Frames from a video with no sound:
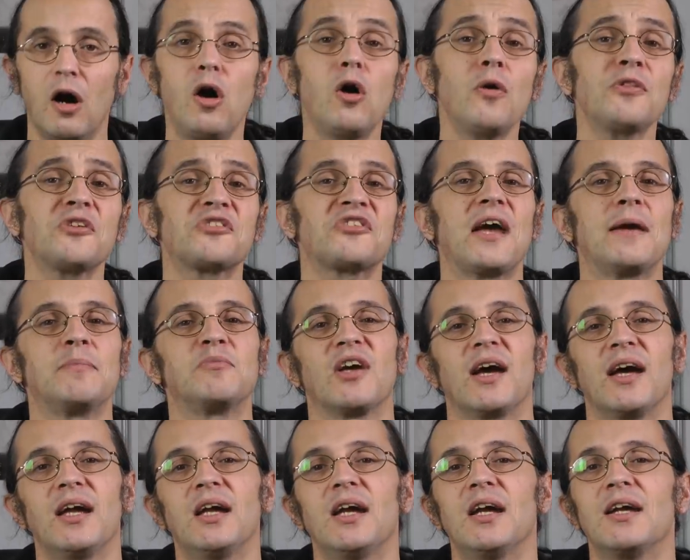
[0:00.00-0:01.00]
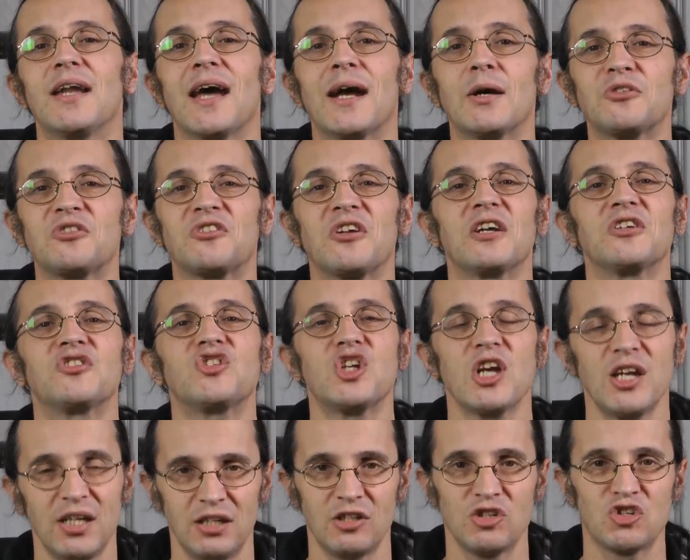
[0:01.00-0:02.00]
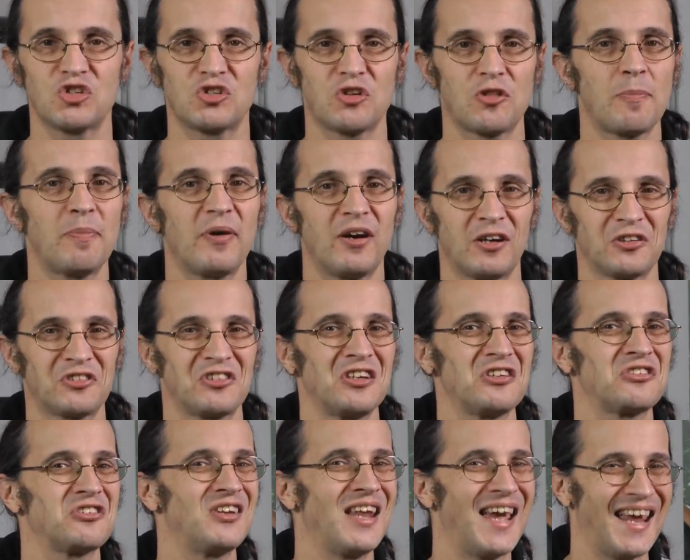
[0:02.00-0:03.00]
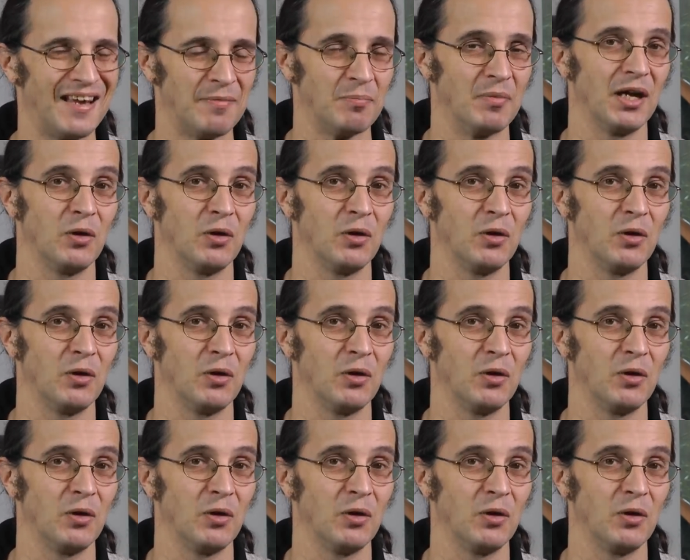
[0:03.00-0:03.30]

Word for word: On the same day, he announced a change to the party's name.